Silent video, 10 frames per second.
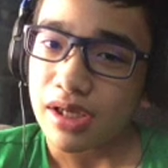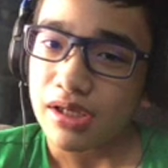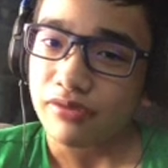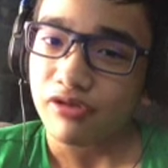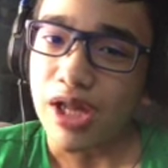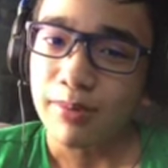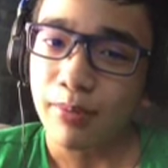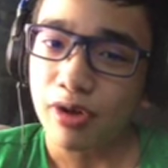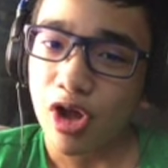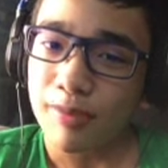
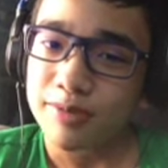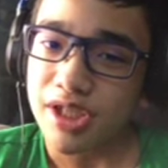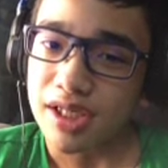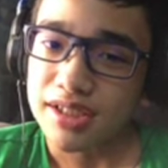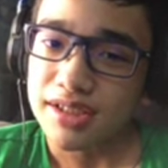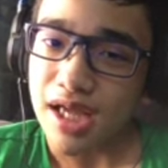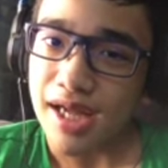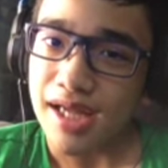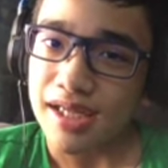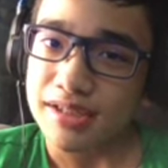flammable objects
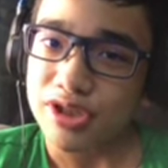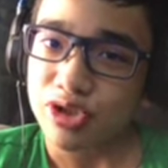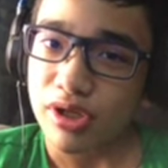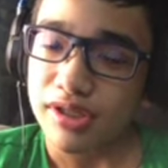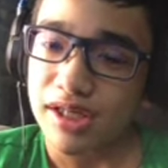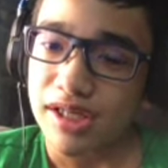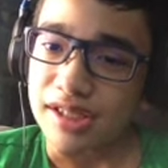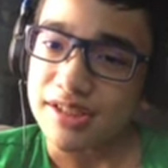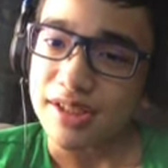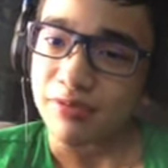as strengthening
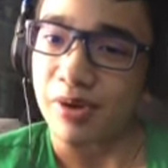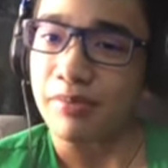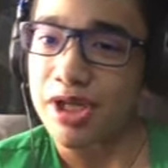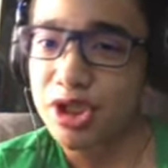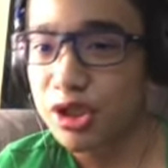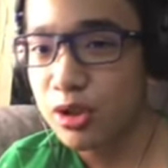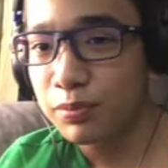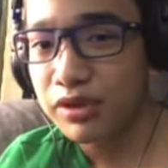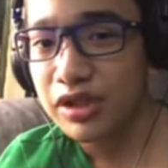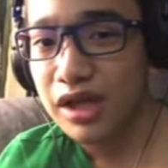itself. Imagine you
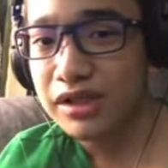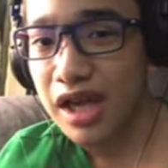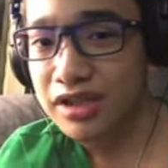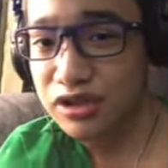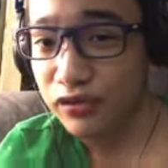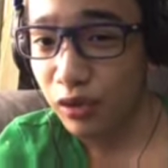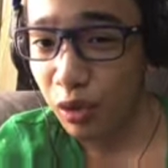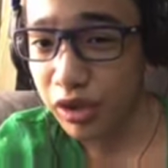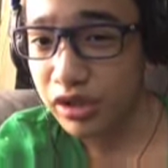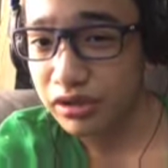put a glass of
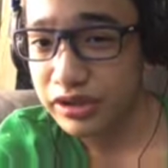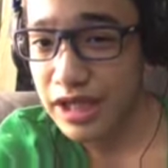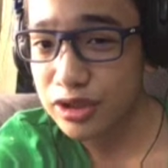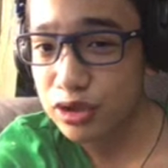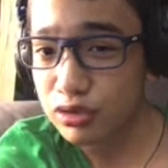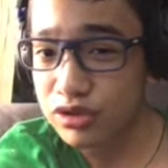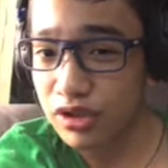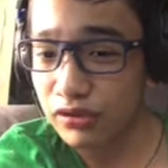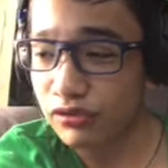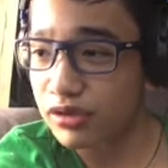oil next to
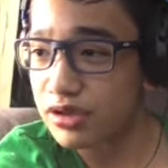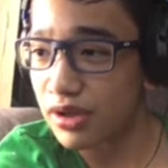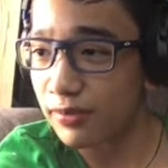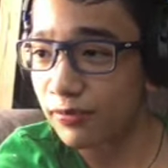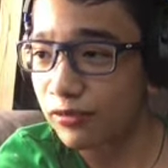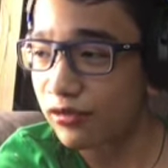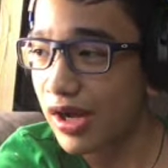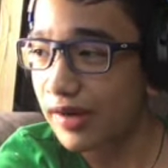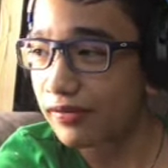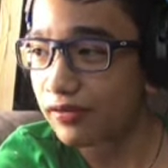
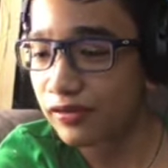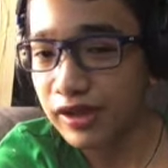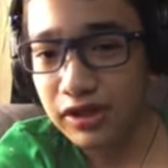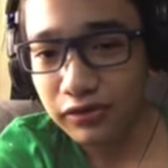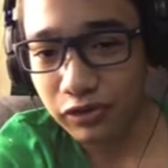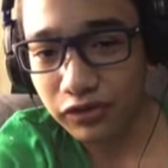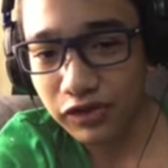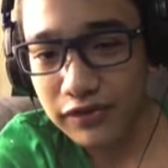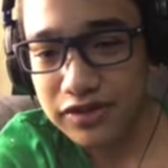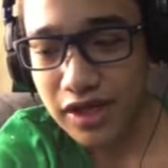
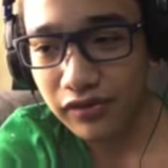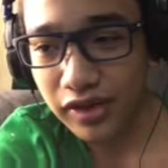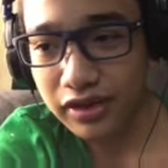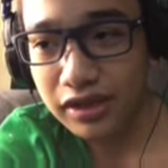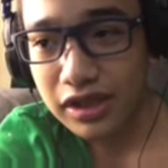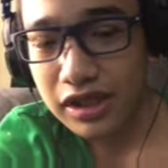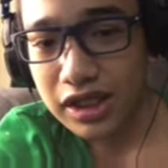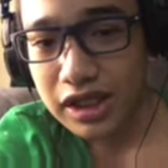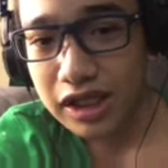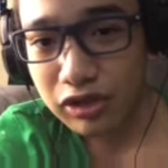457.
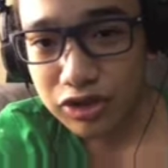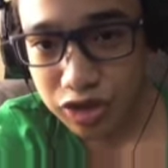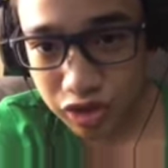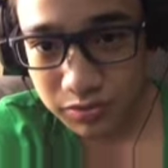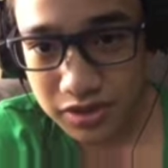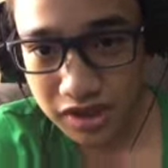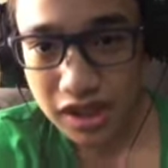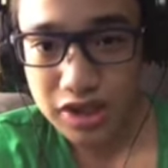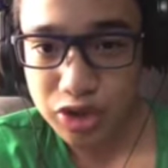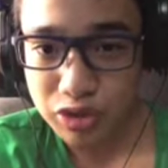He consumes it
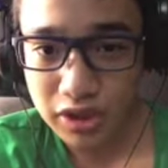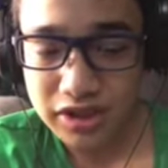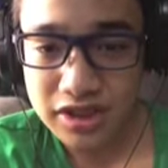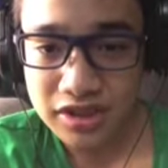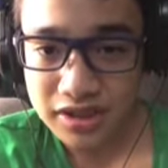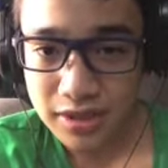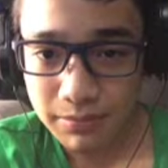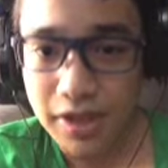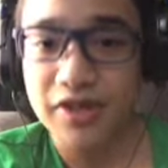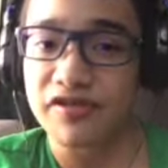and strengthens and
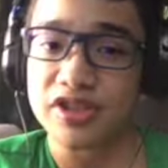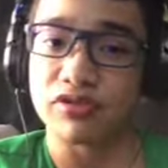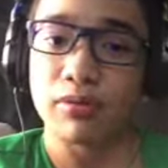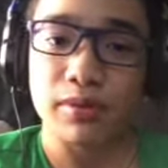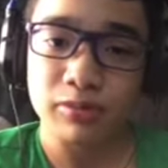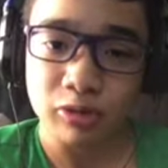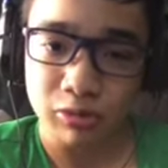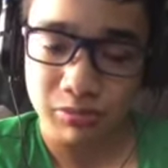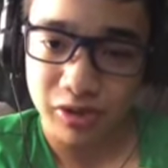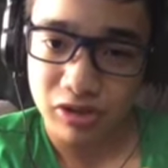benefits from it,
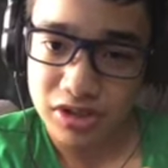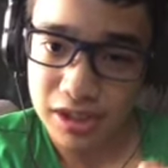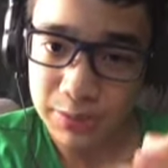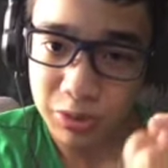causing him to